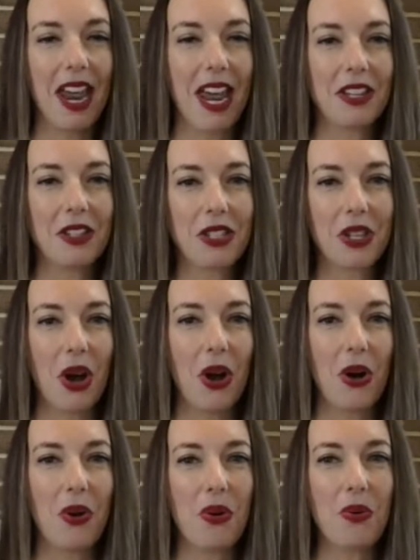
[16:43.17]
And
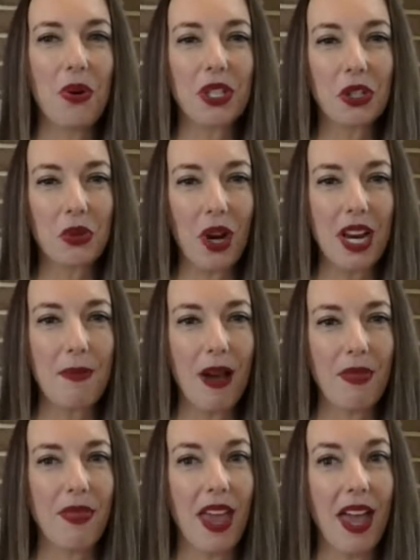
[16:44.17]
so what's great
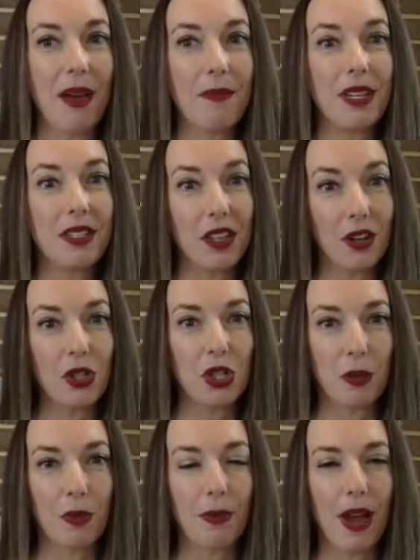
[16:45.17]
about them is their
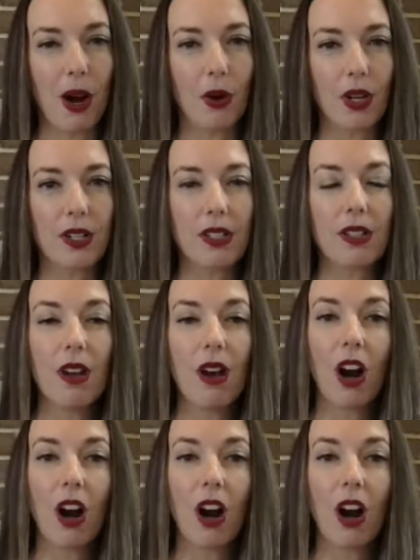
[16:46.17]
superpowers